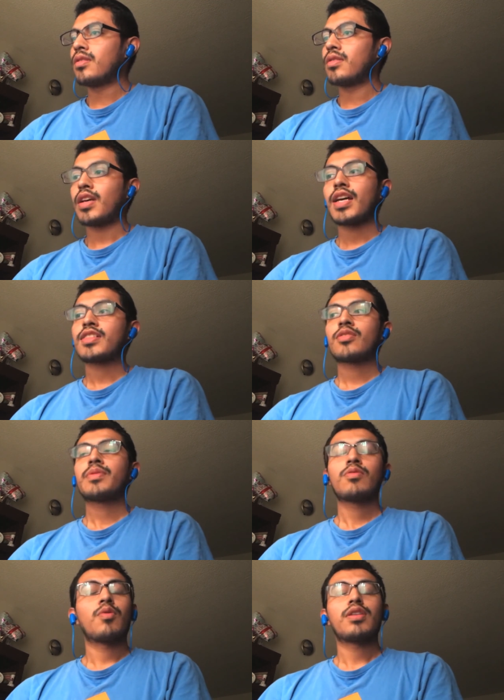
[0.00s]
That has to be
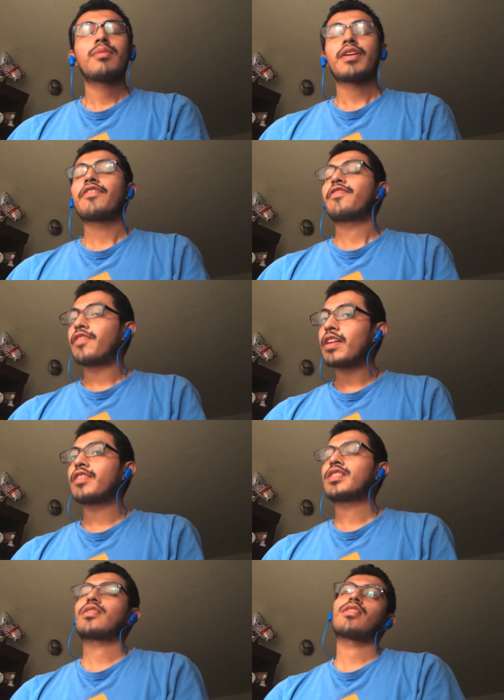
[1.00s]
one of my favorite
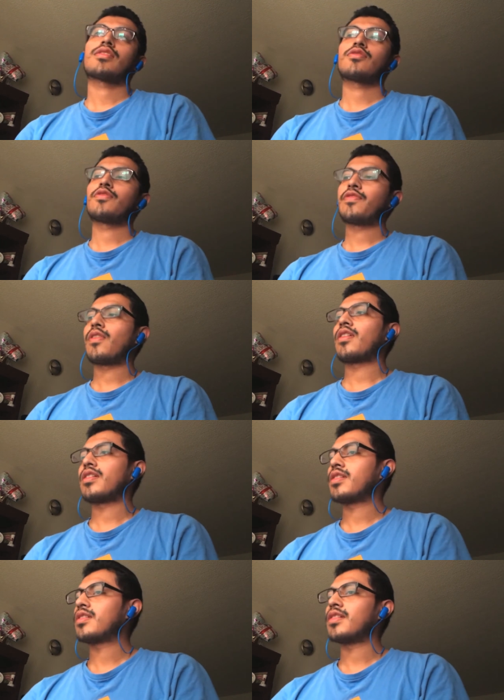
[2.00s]
songs so far,
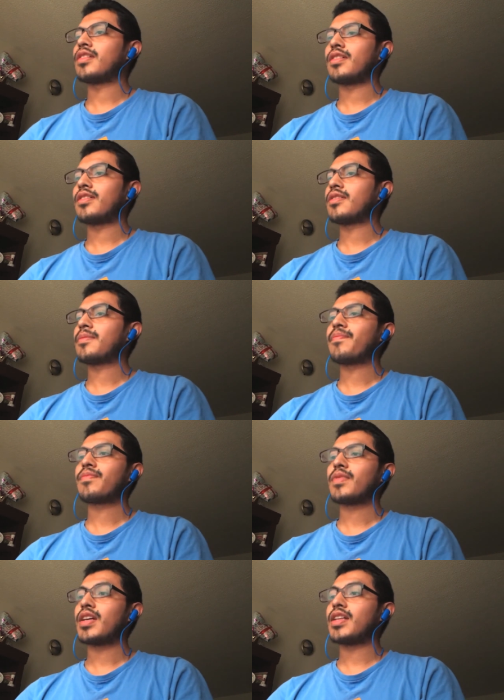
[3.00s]

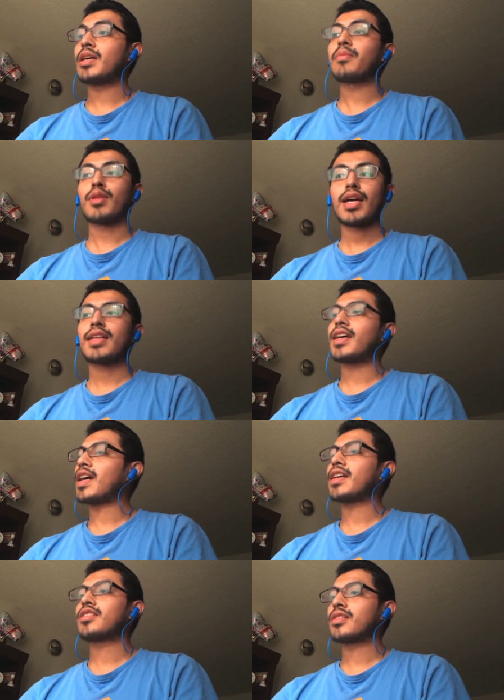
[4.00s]
and I'm glad I
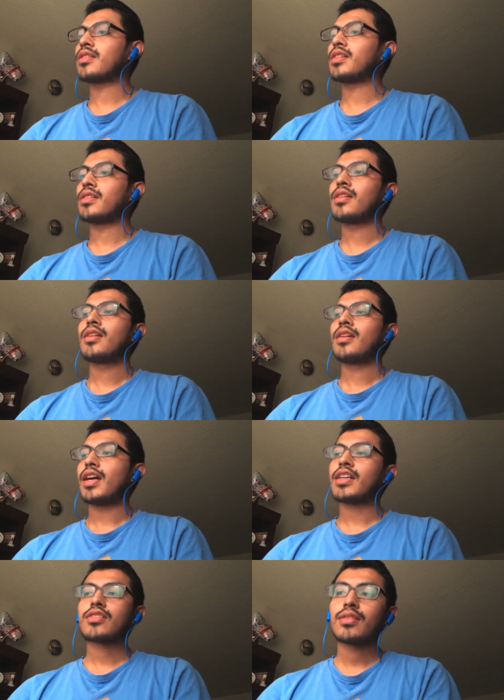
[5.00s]

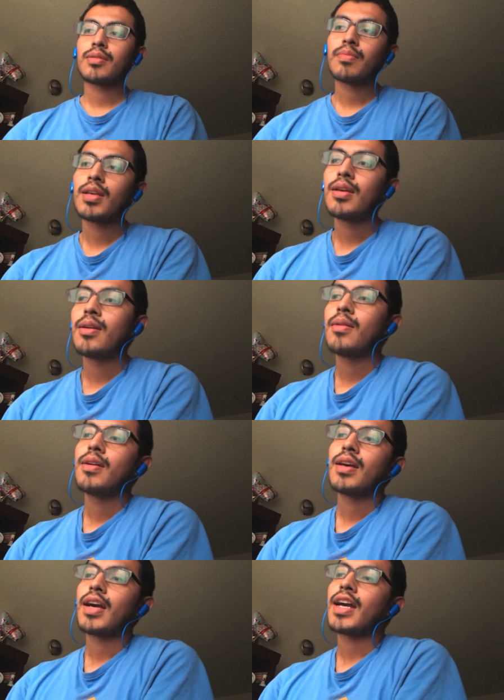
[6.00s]
actually
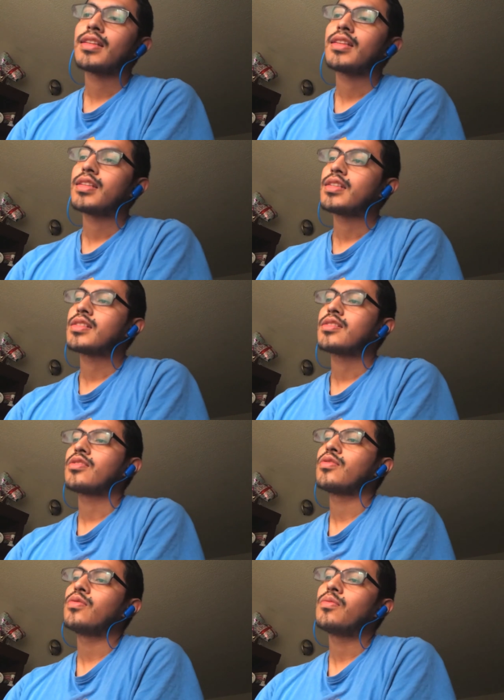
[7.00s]
added this
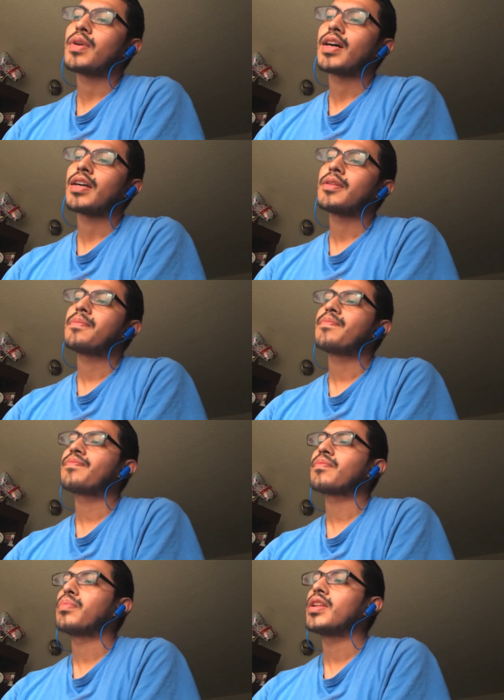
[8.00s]
to my
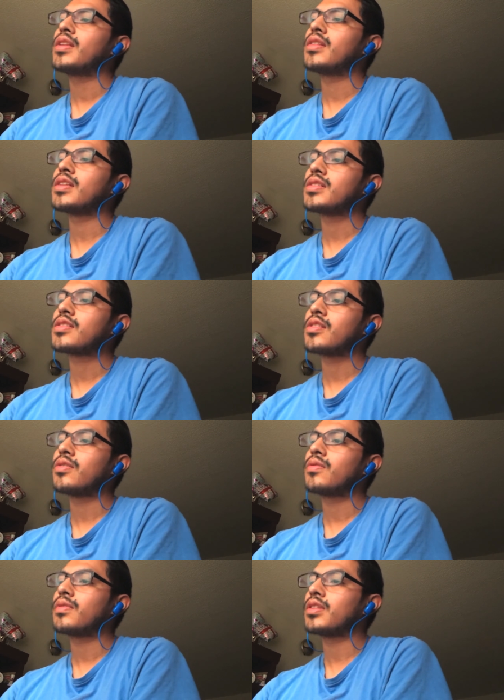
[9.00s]
playlist.
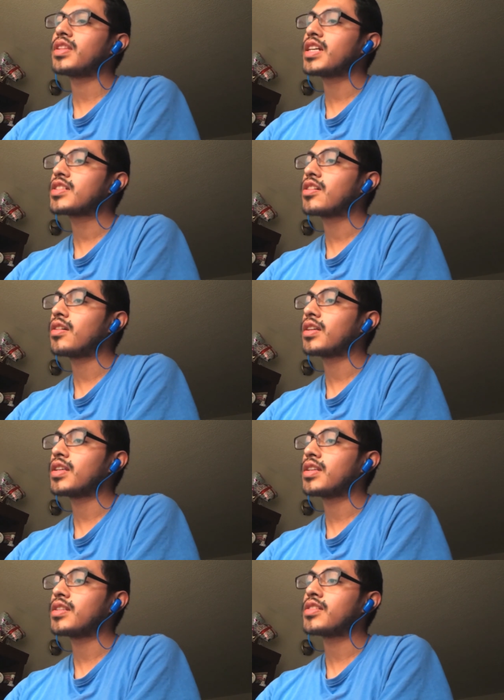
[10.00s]
So the next song
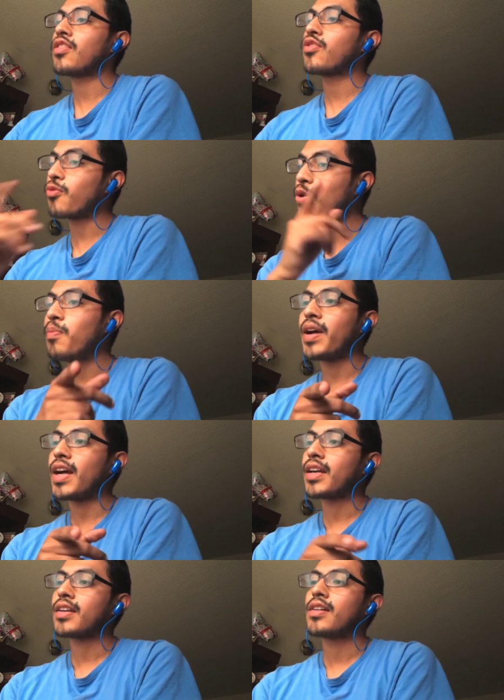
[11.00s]
is a throwback.
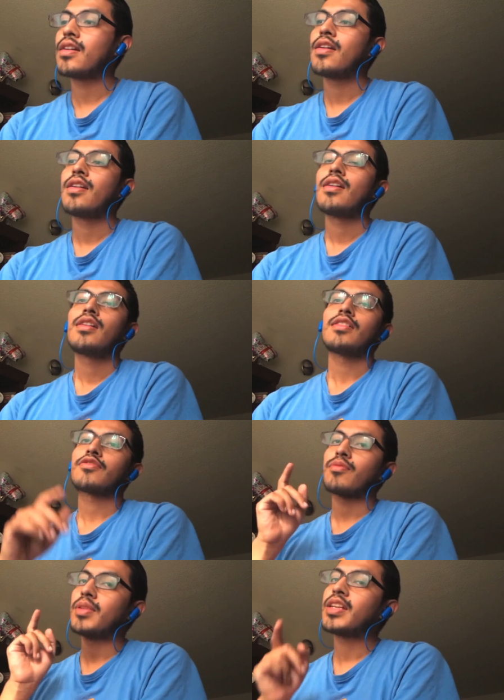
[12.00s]
It's
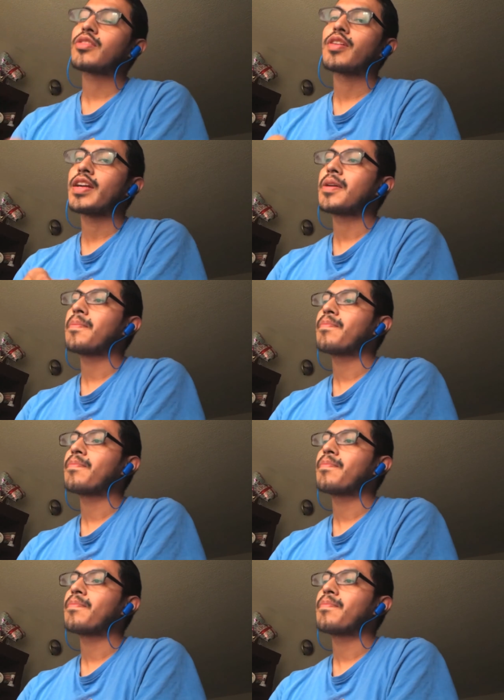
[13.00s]
from Lecrae,